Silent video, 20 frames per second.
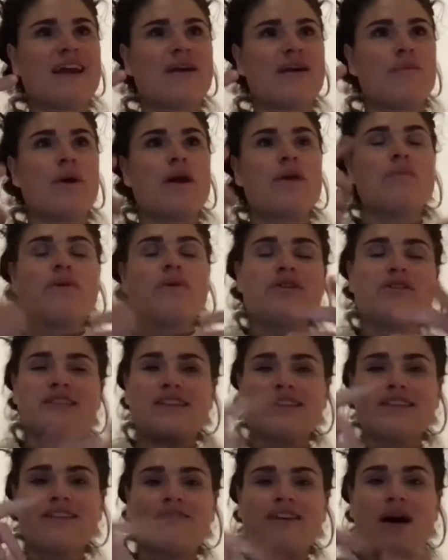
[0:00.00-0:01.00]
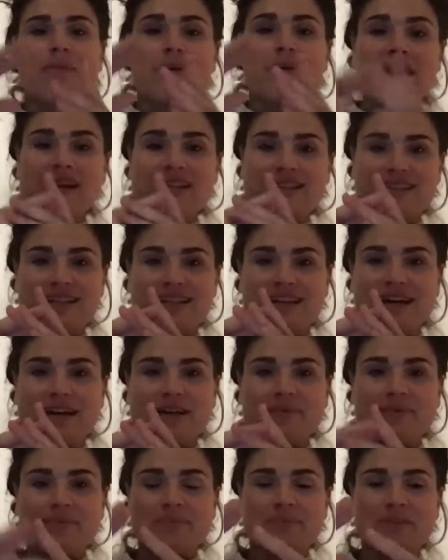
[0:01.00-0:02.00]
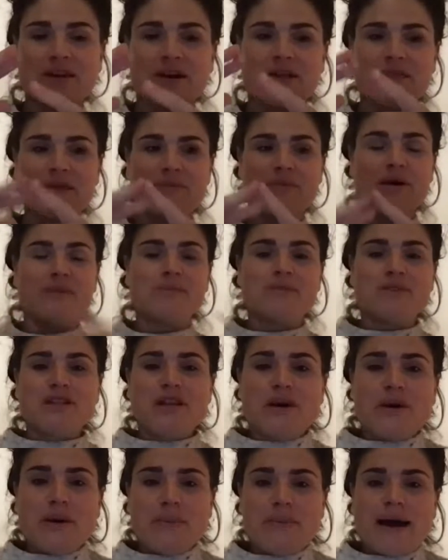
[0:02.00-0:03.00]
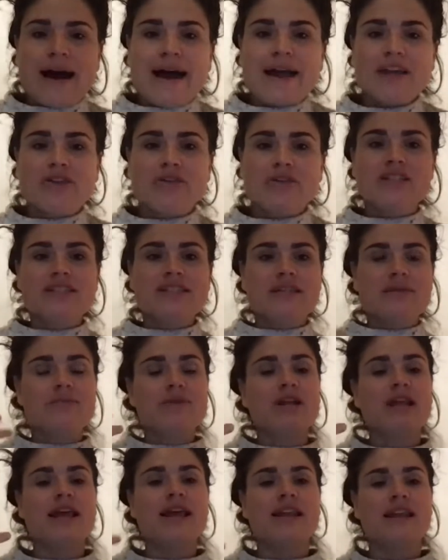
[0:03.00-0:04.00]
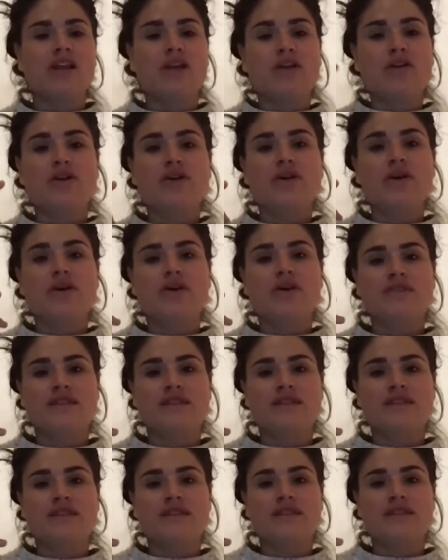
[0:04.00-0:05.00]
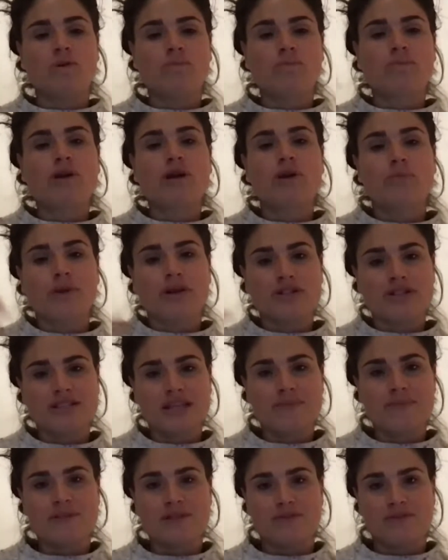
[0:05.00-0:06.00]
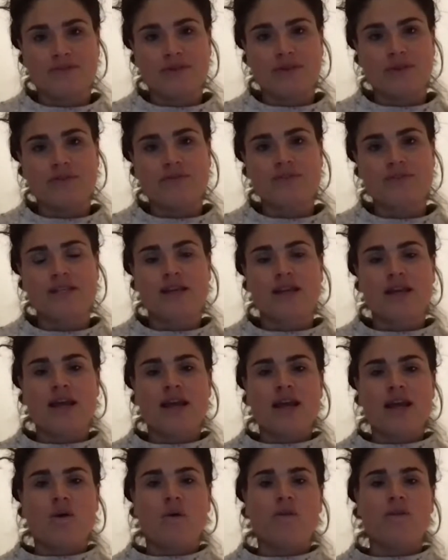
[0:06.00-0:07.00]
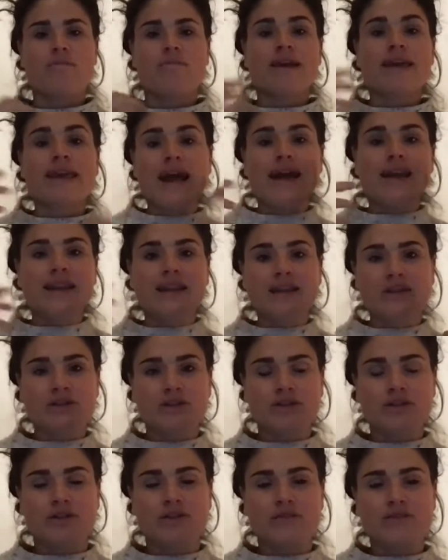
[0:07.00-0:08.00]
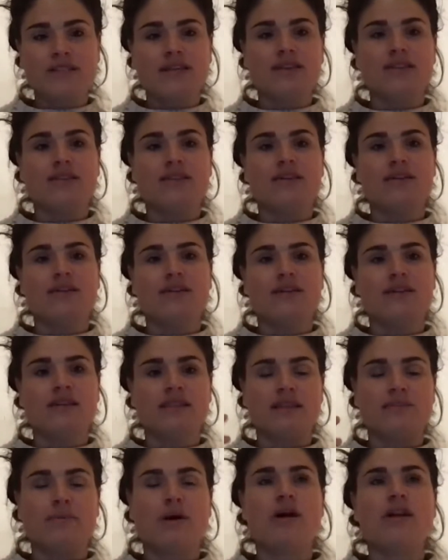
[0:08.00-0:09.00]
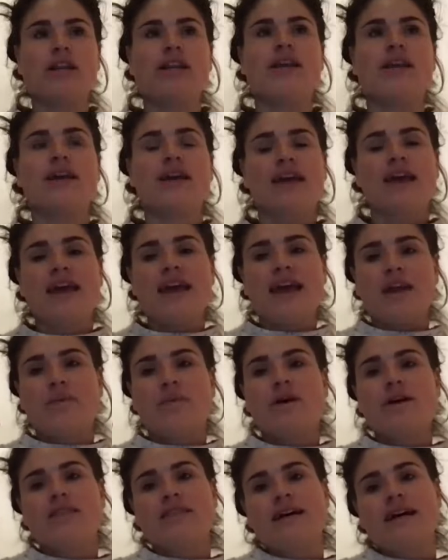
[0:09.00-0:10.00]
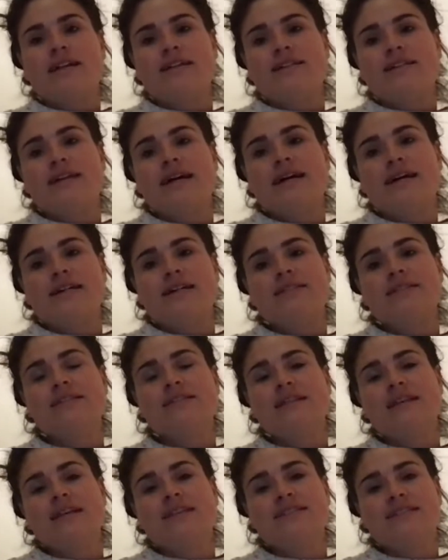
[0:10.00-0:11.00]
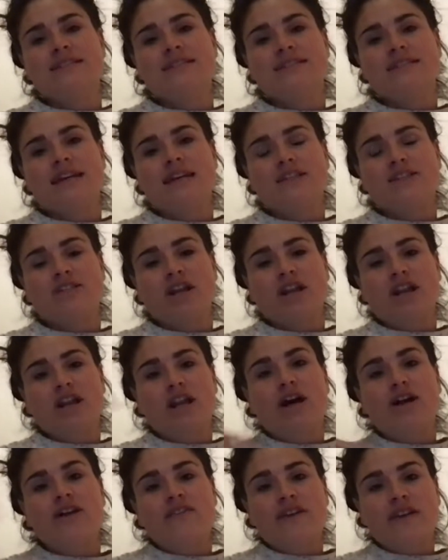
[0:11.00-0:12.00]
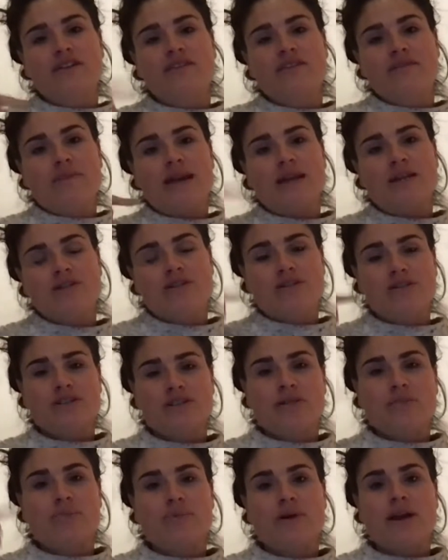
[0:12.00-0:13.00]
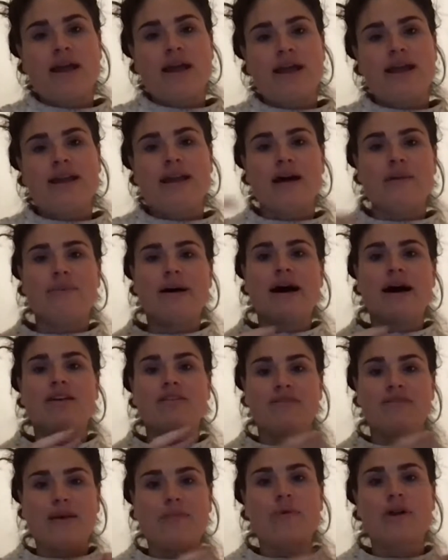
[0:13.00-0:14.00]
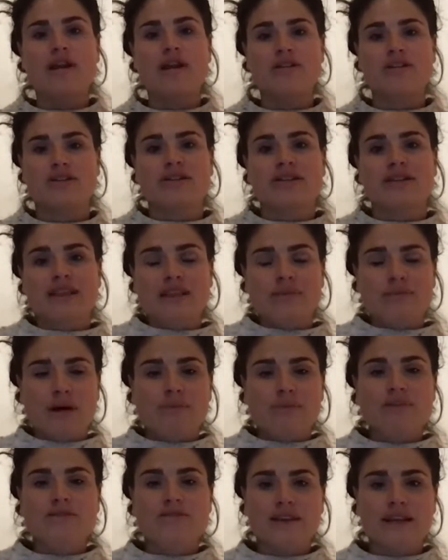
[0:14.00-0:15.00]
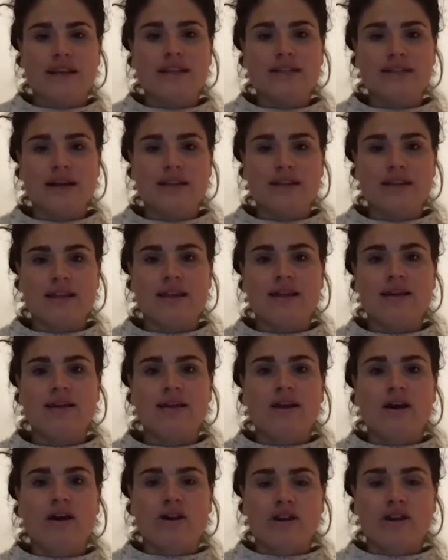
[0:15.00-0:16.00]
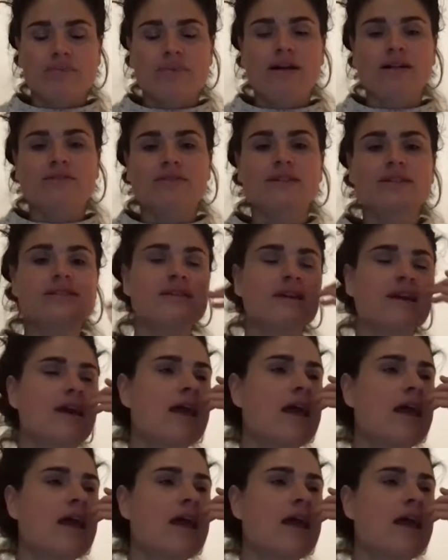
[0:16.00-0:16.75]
When we're using the vibrating gun on the mom's lower back, you're stimulating nerves that are called proprioceptive nerves, or the mechanical nerves in the body. And what that does is it sends a lot of information to the brain about vibration that the mom is feeling down there on her pelvis.